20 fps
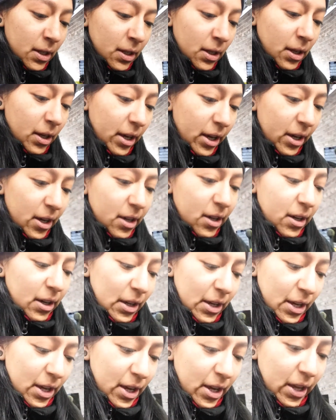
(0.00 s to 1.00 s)
uh,
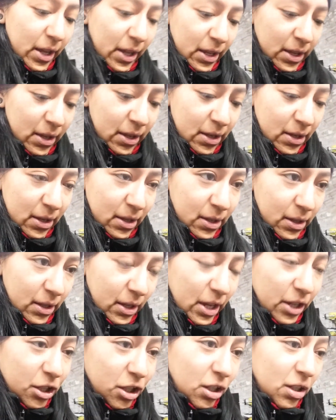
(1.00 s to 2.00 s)

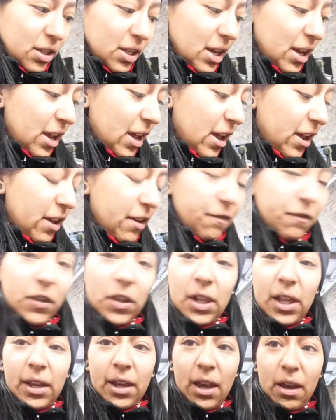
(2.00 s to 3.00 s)
I feel
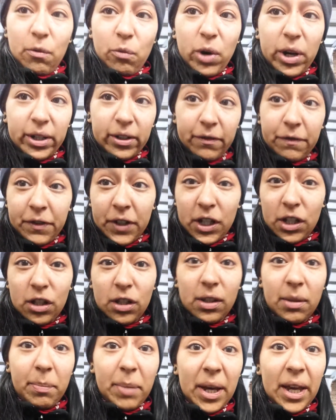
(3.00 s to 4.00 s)
like I want to finish
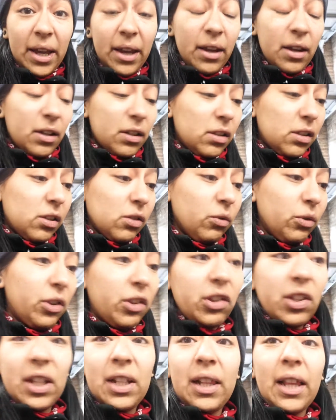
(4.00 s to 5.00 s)
the bike sooner
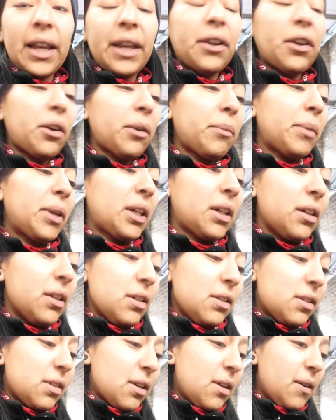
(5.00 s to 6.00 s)
than later
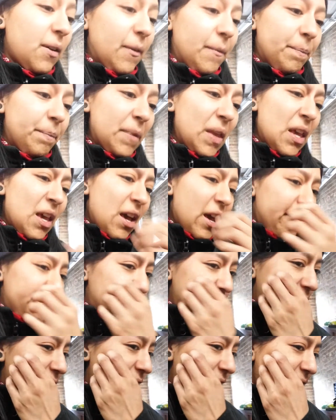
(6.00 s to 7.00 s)
because I
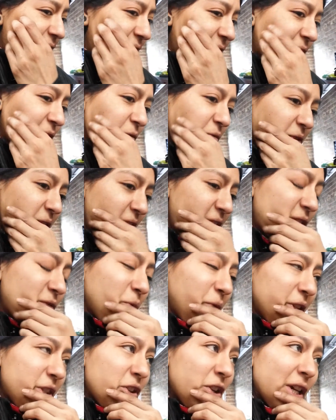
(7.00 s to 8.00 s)
feel like this
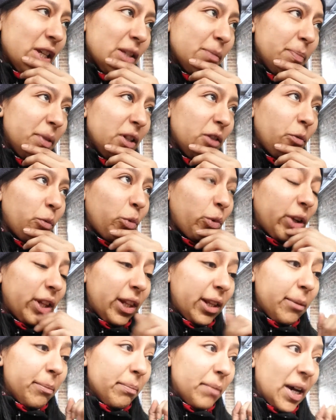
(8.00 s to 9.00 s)
winter has been
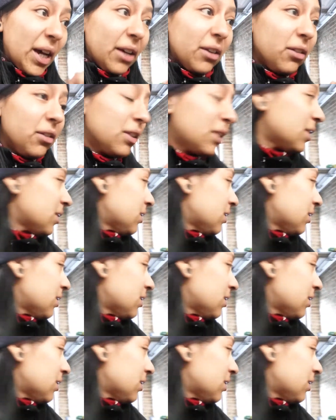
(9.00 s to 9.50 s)
really mild.